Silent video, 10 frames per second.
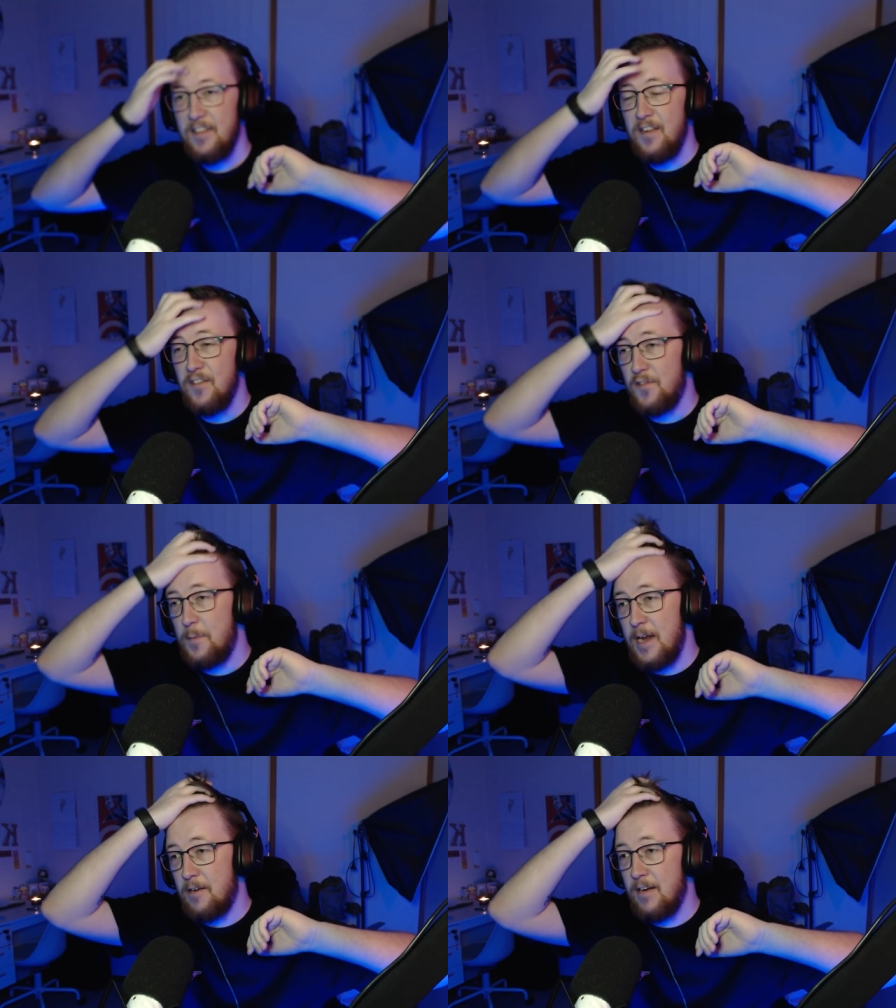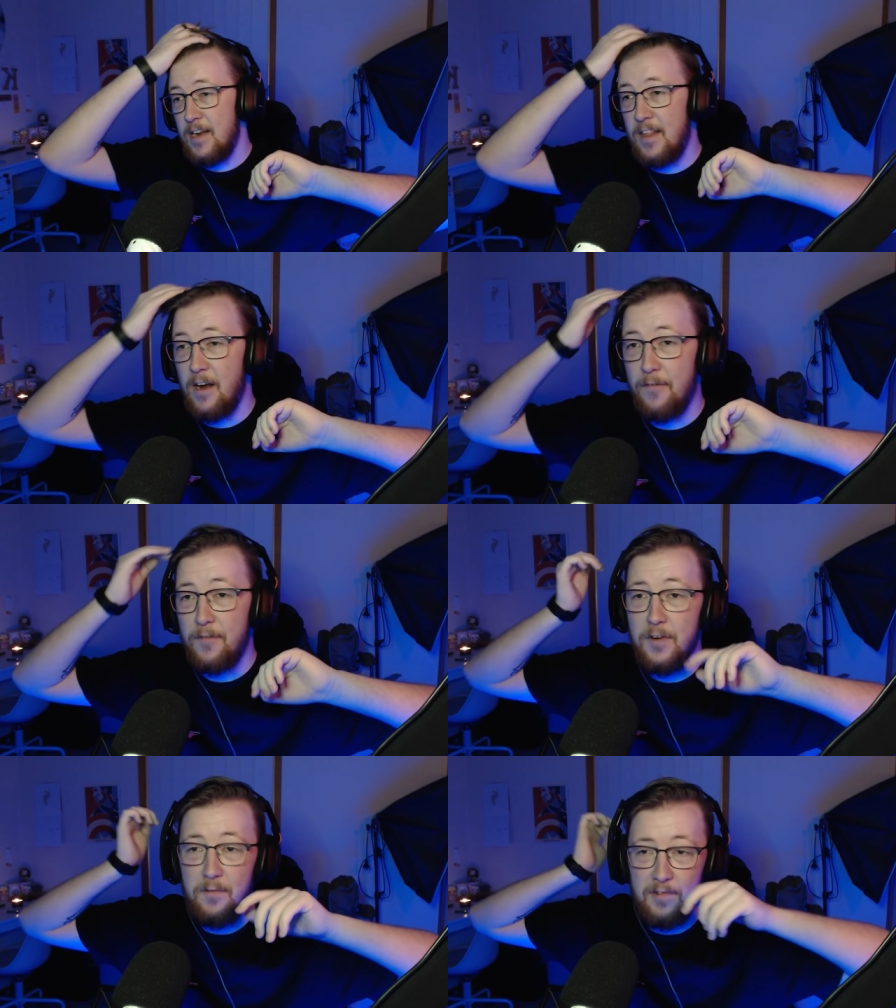Didn't speak or anything. I
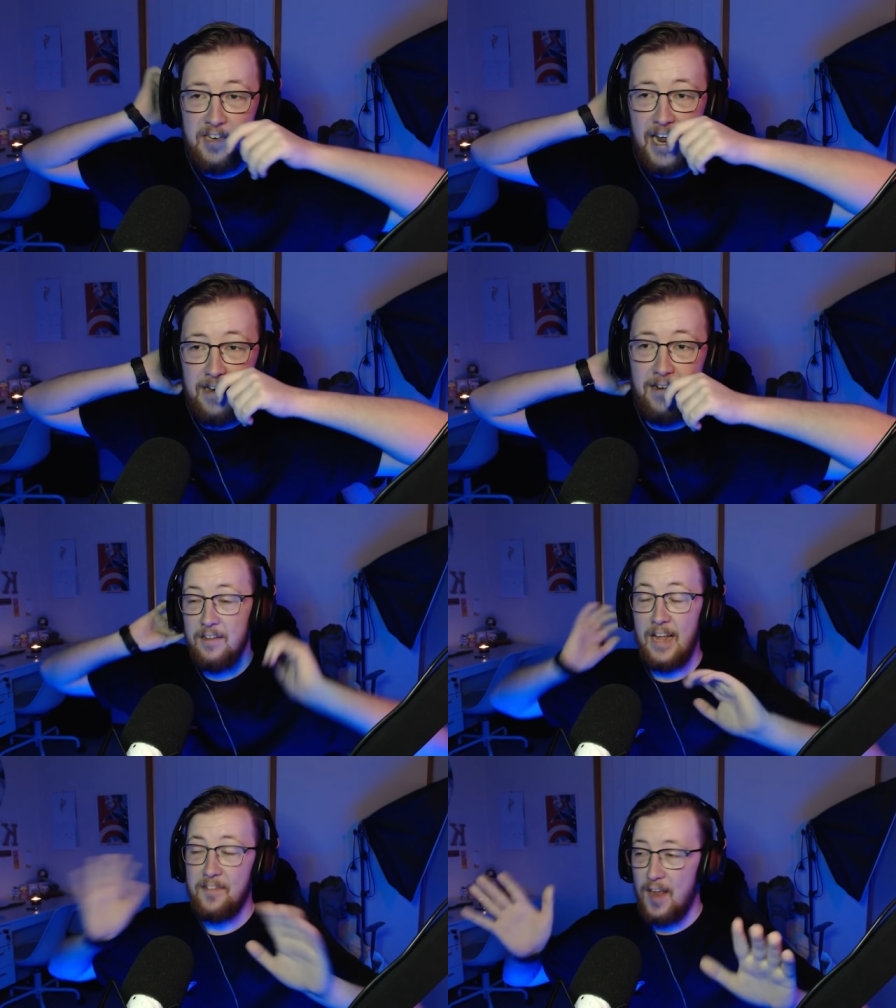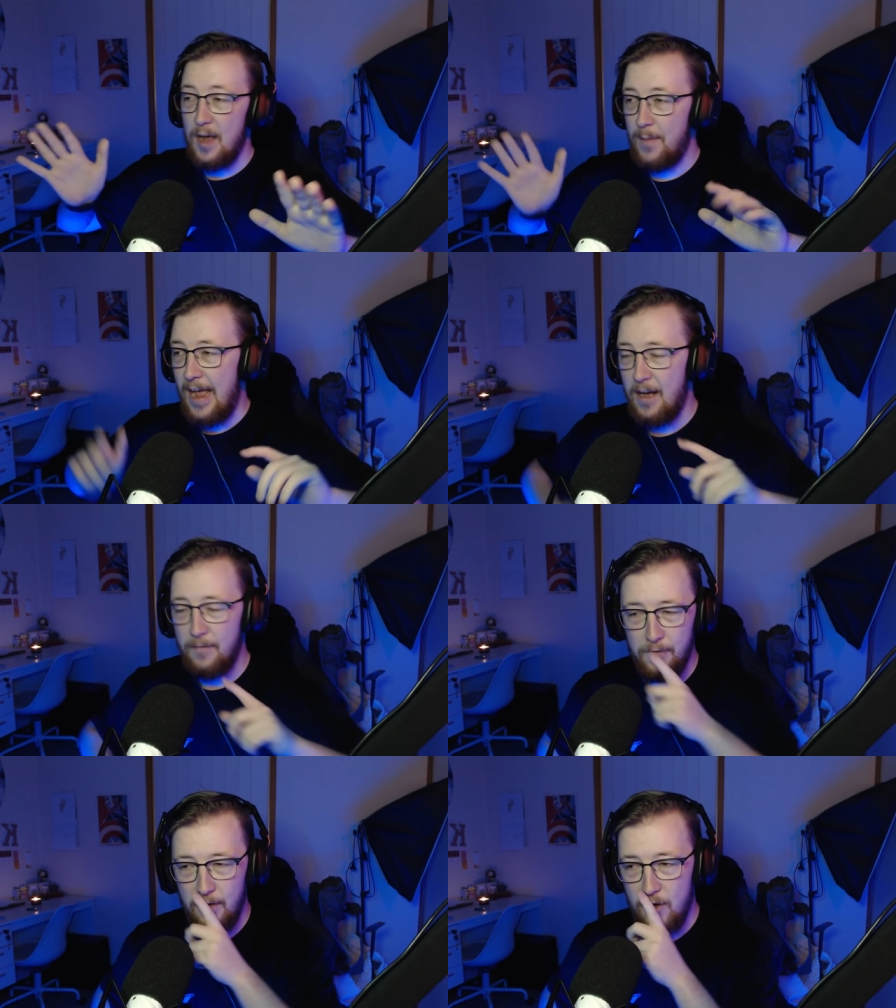thought he was dead. That's how
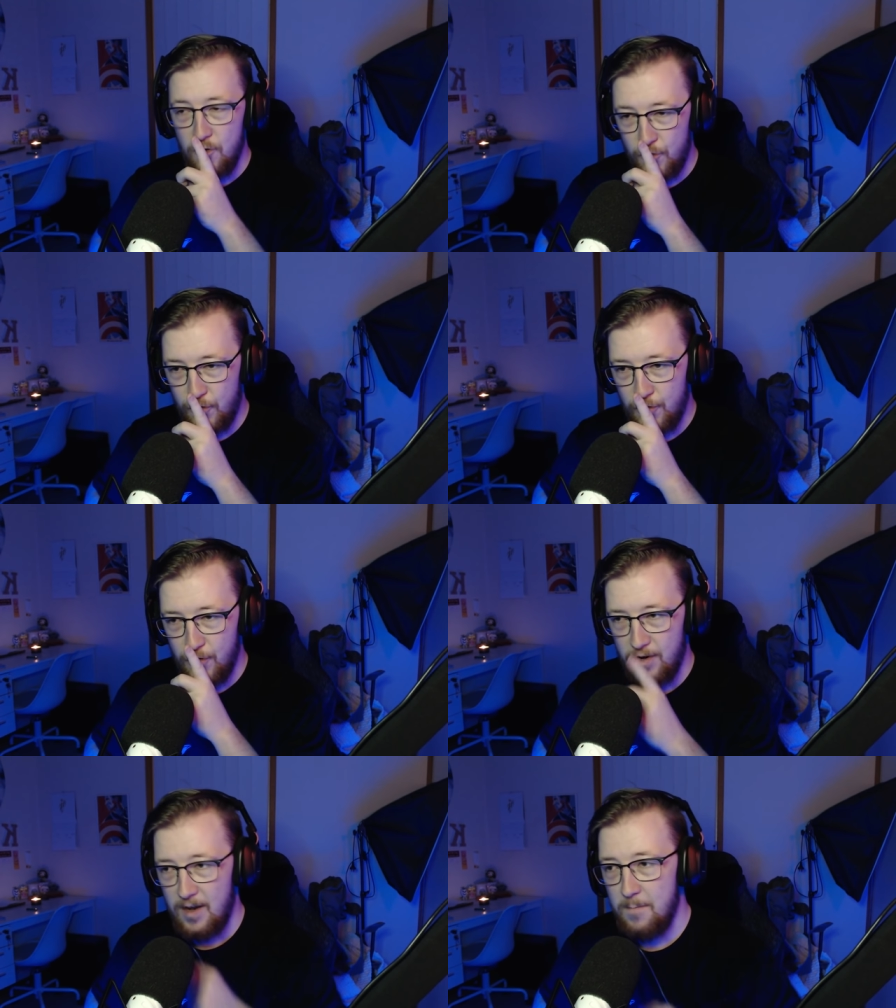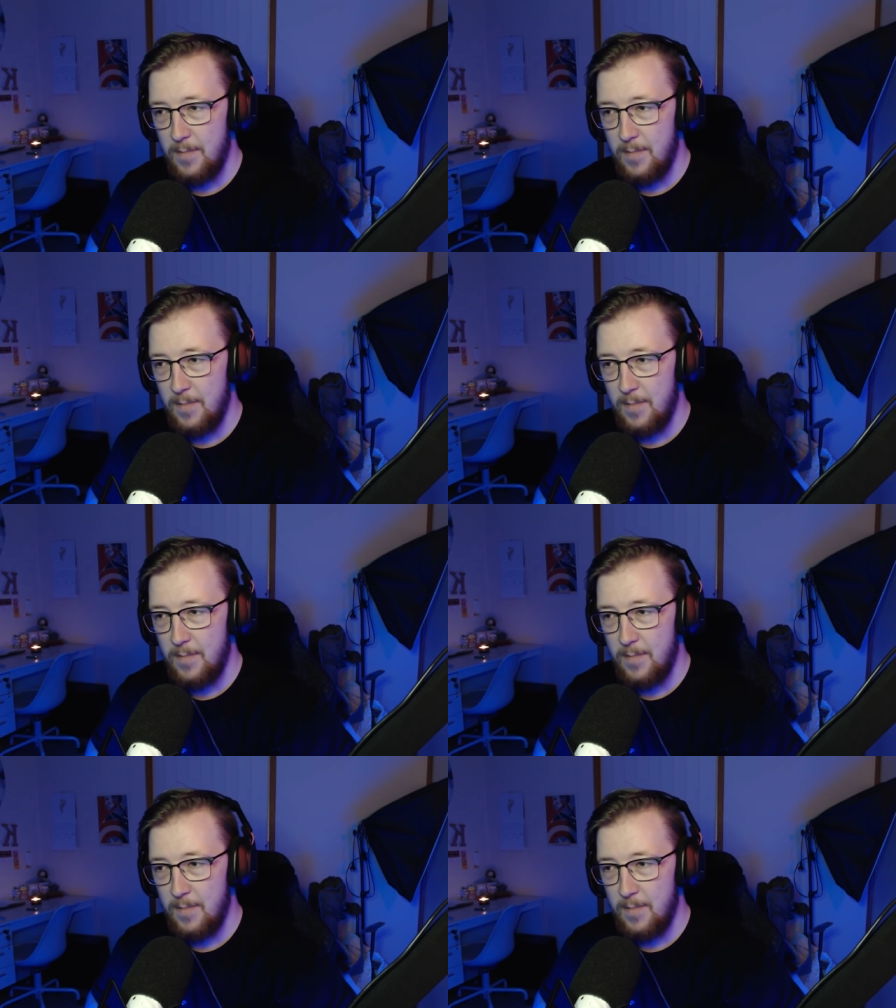powerful a shh can